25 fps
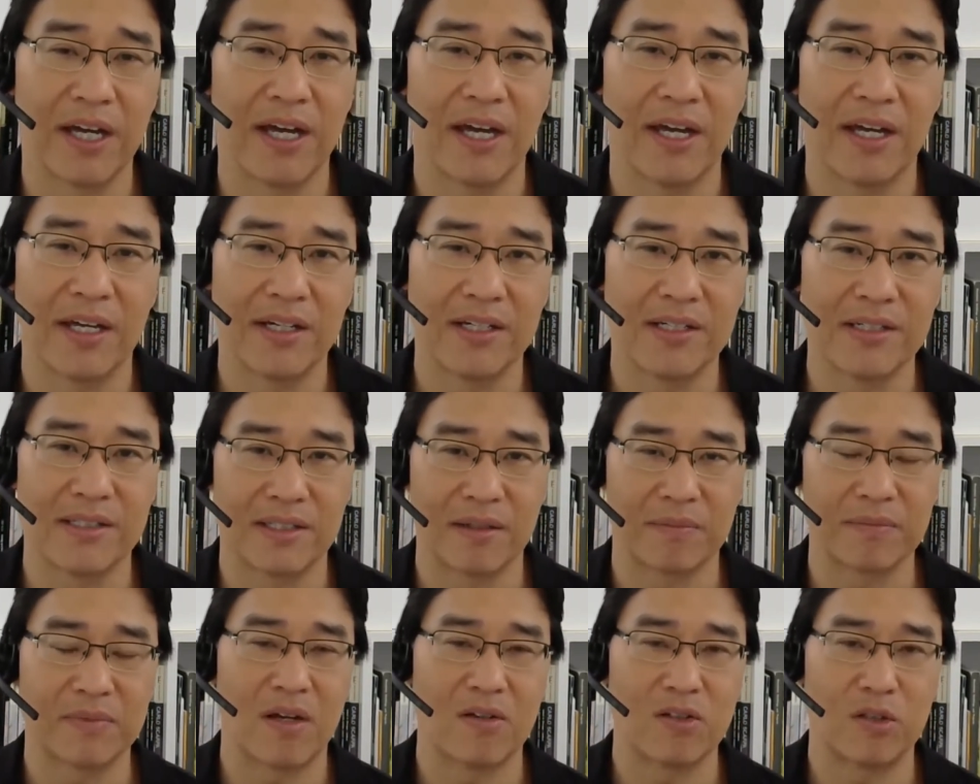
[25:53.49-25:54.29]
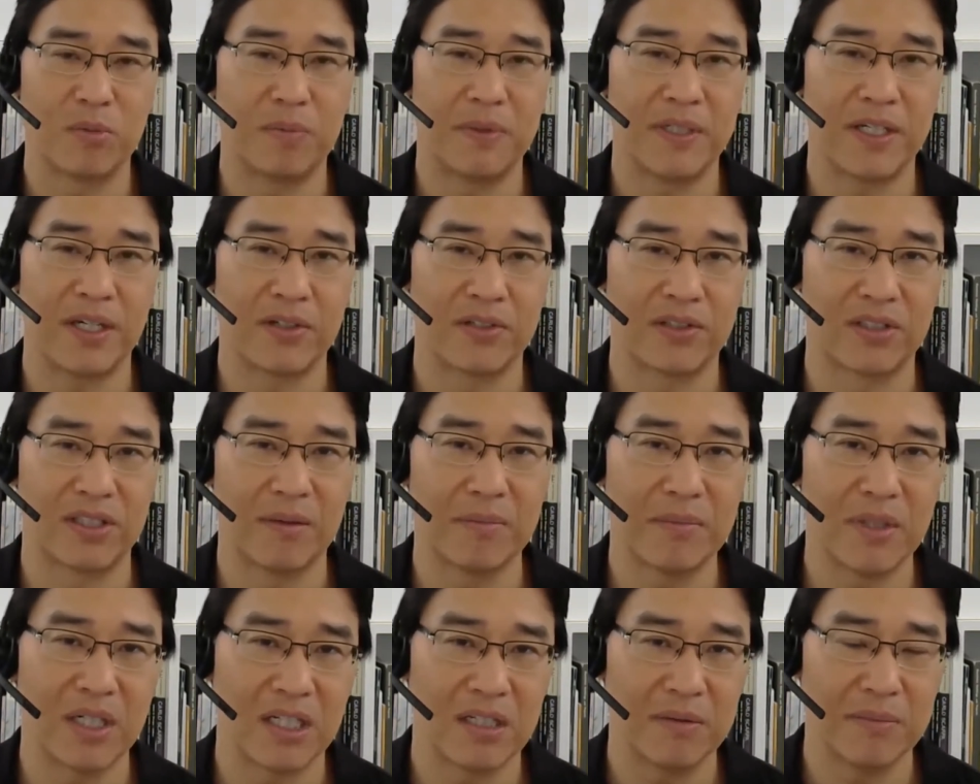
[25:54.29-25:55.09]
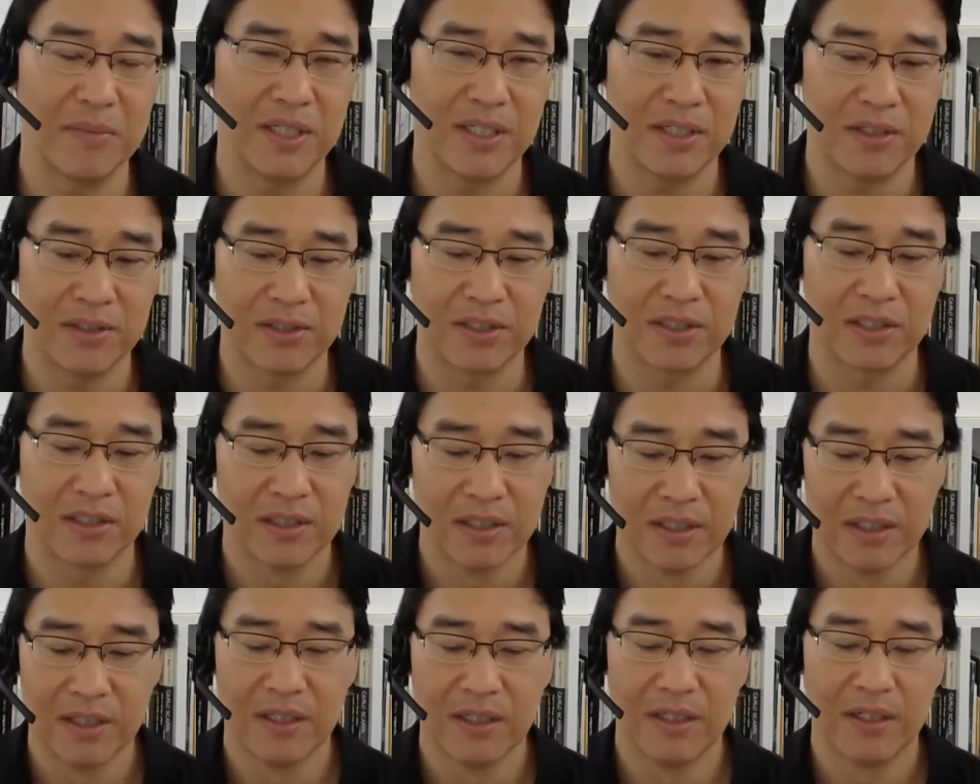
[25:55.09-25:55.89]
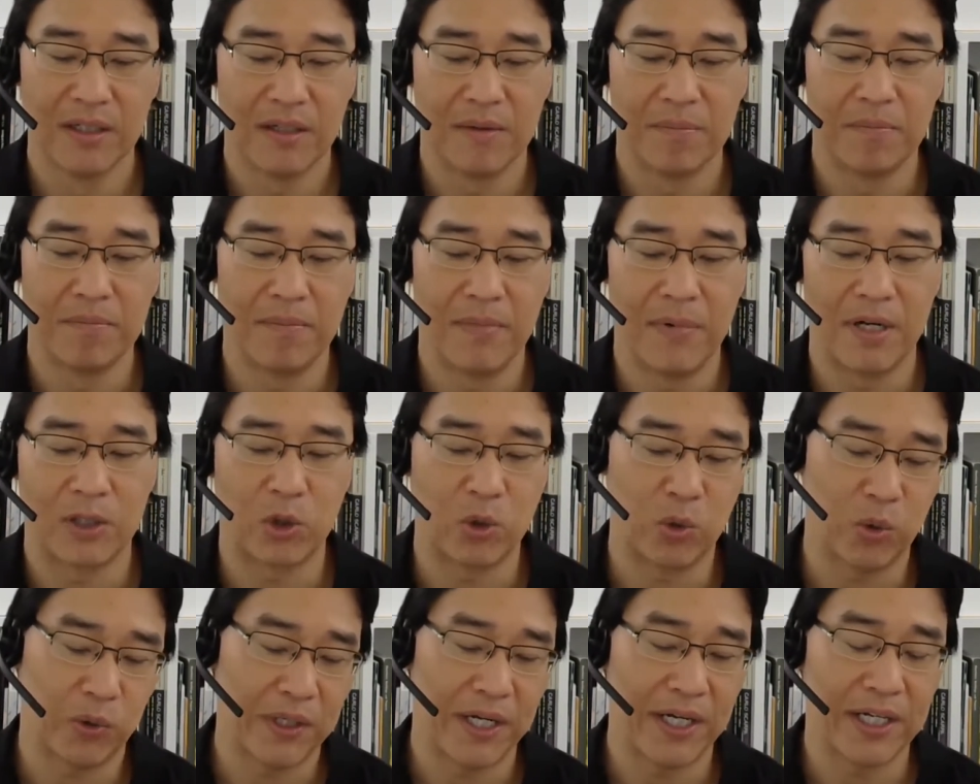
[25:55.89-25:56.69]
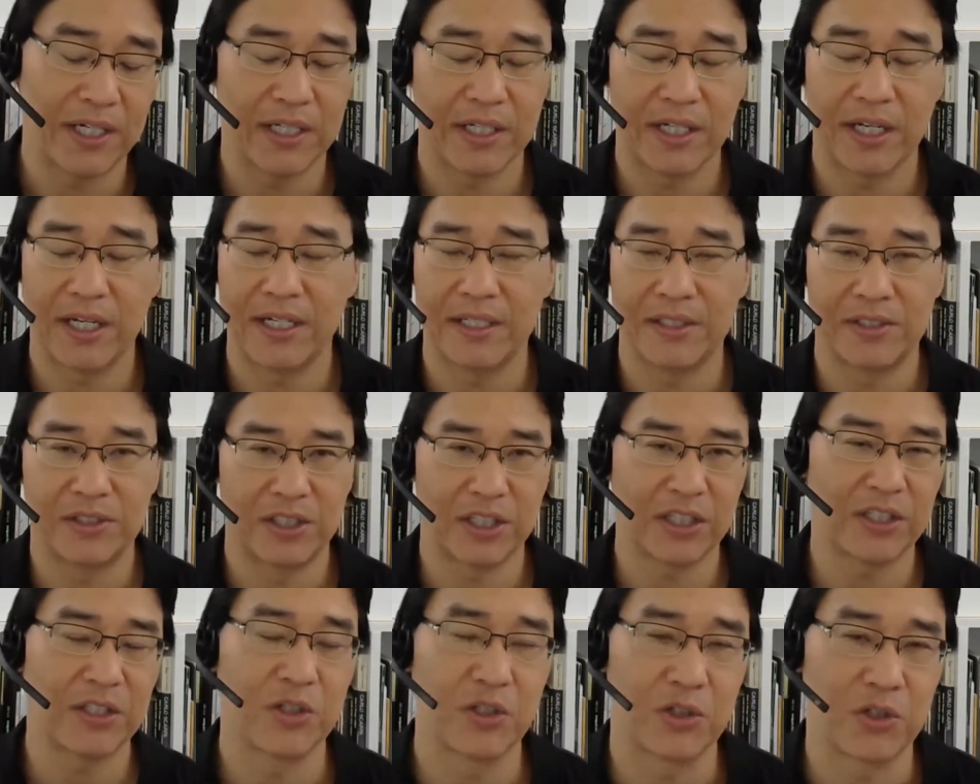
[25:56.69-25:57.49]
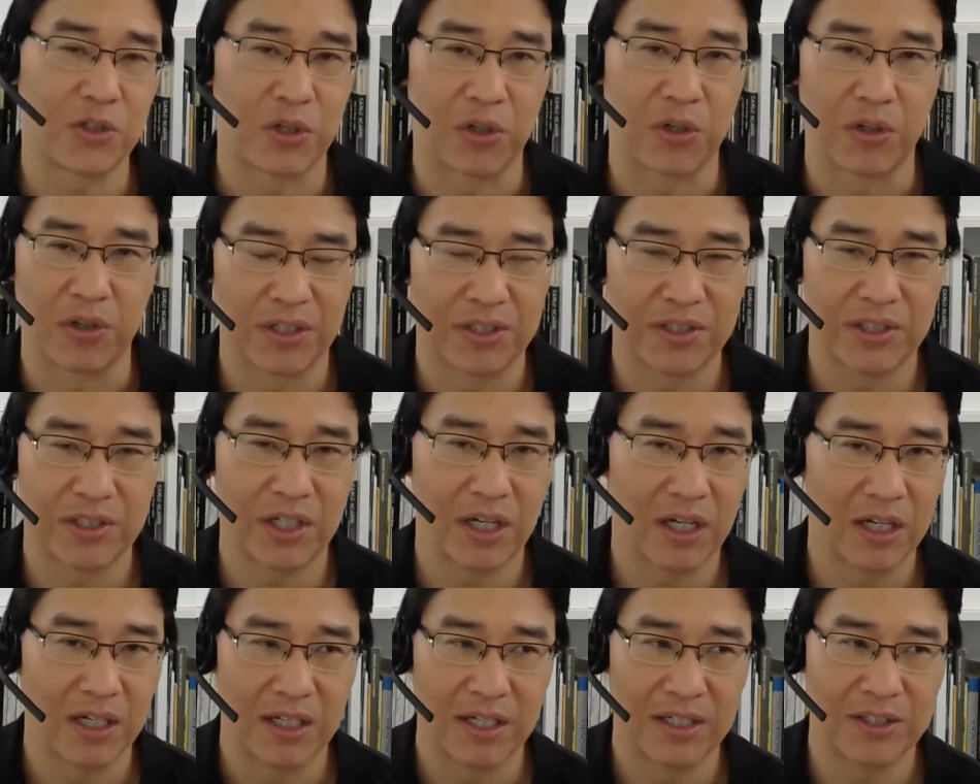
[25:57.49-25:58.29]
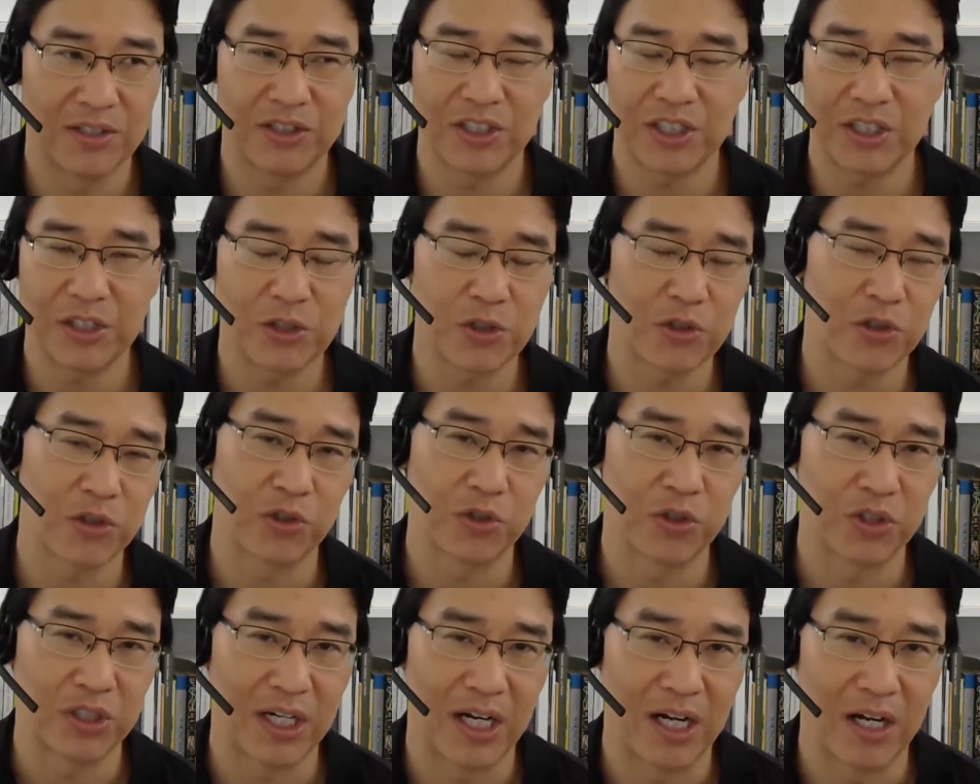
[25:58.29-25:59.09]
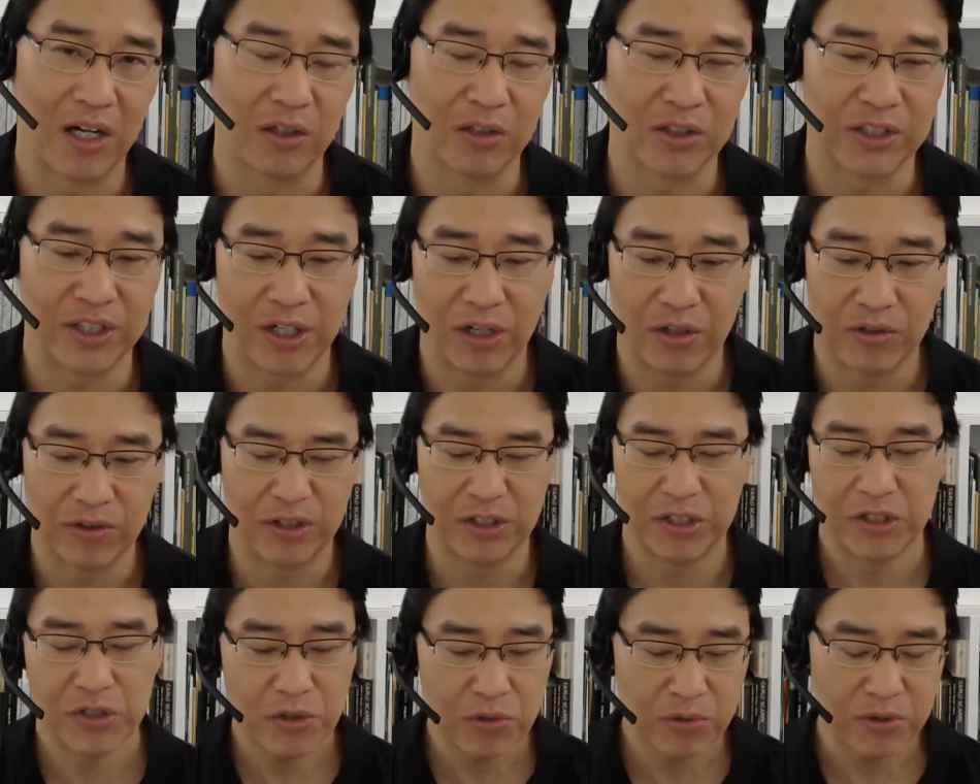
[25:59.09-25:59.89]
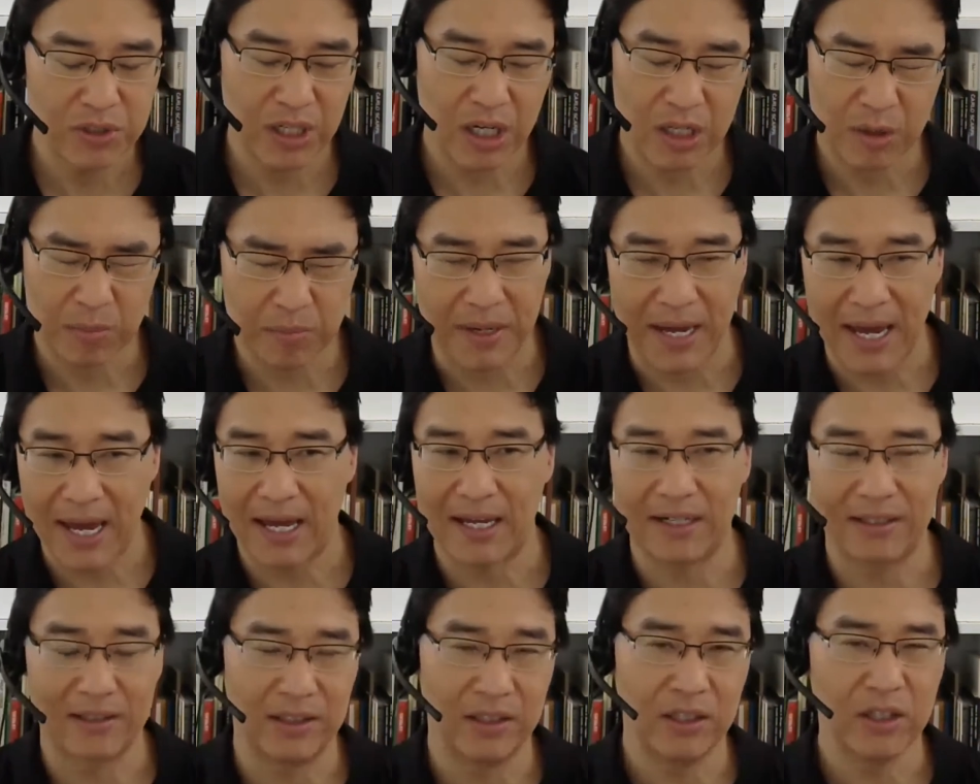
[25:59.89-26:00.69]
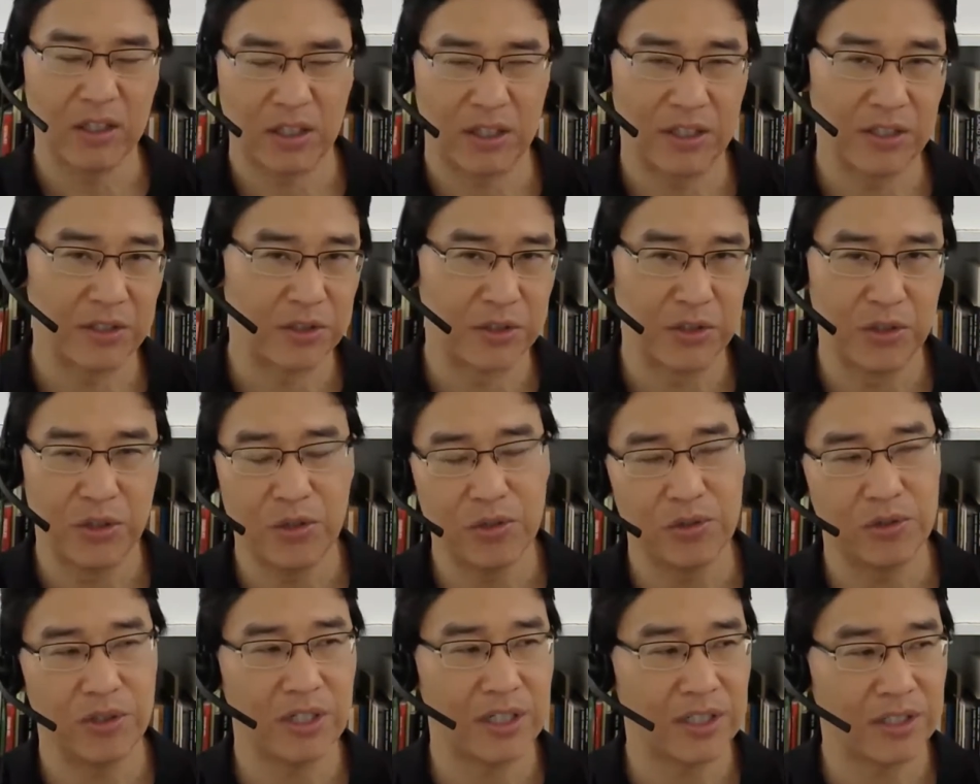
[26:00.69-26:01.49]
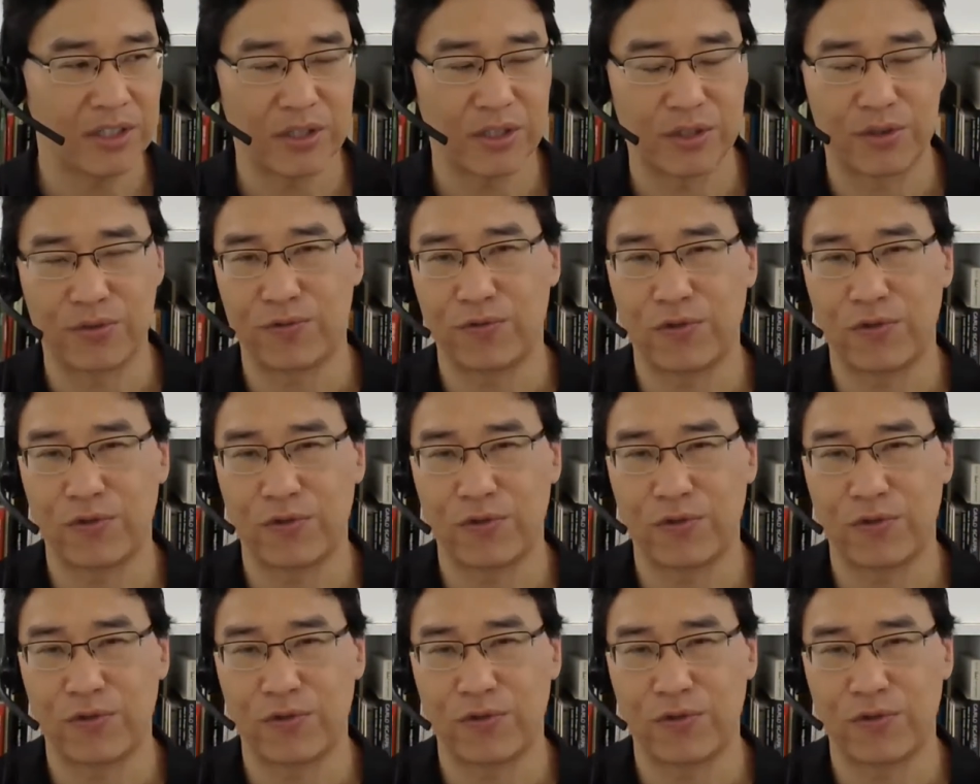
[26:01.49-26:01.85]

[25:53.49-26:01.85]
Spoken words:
And sometimes being a somebody means creating a signature, a signature style. The new Doug Patt. Look at this